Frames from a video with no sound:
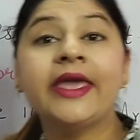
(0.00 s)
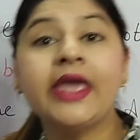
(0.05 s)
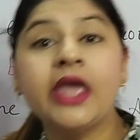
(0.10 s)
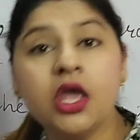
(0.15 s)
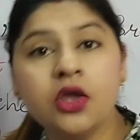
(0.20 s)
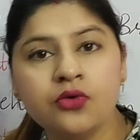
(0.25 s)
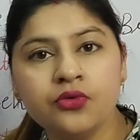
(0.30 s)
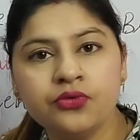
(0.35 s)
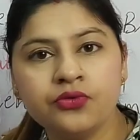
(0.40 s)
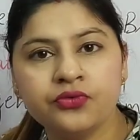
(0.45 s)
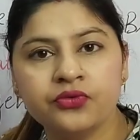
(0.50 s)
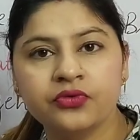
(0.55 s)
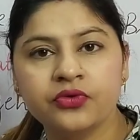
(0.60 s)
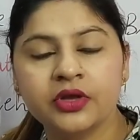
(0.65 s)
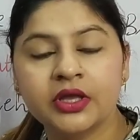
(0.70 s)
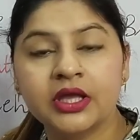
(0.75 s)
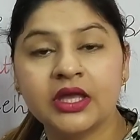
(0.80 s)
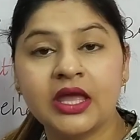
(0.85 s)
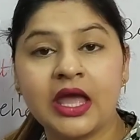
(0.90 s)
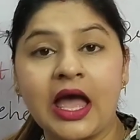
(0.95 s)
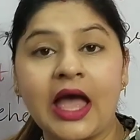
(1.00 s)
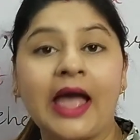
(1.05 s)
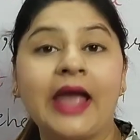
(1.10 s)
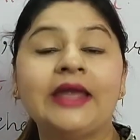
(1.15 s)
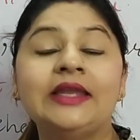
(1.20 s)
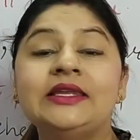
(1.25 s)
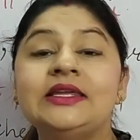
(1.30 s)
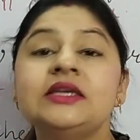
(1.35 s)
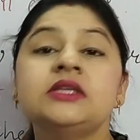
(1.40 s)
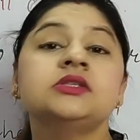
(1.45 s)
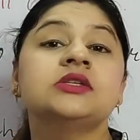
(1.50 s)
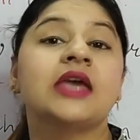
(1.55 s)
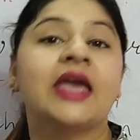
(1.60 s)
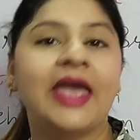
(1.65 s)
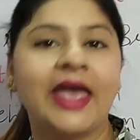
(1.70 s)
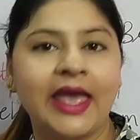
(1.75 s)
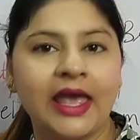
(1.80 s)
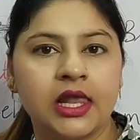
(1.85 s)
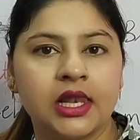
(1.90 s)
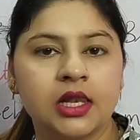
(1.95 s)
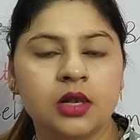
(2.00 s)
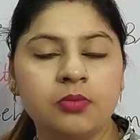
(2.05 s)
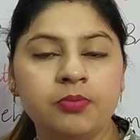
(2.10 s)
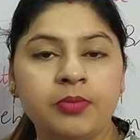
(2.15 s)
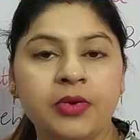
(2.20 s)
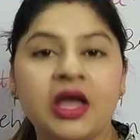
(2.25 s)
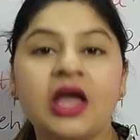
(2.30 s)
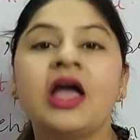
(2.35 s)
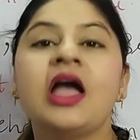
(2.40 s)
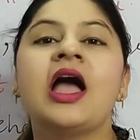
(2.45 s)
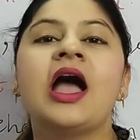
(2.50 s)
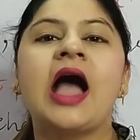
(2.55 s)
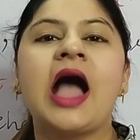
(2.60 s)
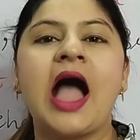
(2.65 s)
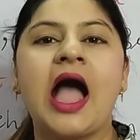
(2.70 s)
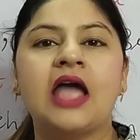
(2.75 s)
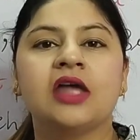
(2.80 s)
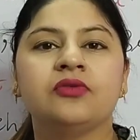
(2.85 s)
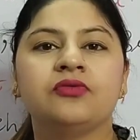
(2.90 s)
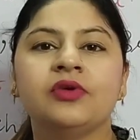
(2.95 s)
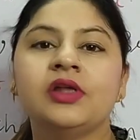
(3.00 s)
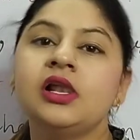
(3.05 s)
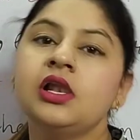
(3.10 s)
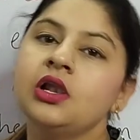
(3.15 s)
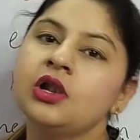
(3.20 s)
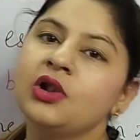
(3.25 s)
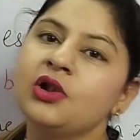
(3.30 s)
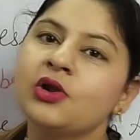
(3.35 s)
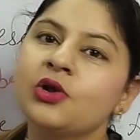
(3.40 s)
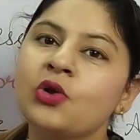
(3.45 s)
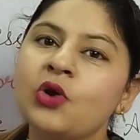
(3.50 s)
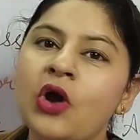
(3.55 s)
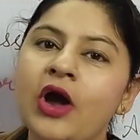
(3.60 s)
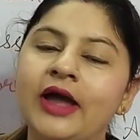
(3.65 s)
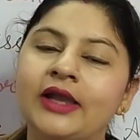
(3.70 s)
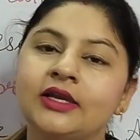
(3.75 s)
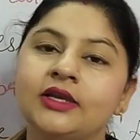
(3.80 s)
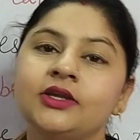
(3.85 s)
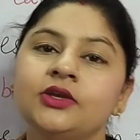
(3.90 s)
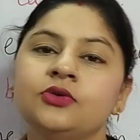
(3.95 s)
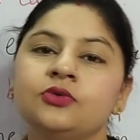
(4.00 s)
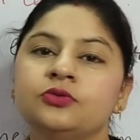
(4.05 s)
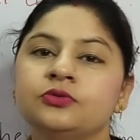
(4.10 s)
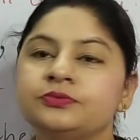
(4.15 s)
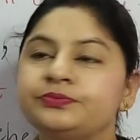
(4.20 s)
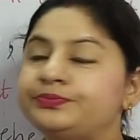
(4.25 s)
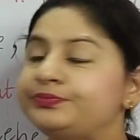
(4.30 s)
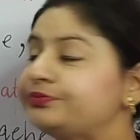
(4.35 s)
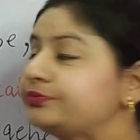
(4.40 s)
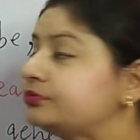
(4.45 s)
If I need help, I will call you.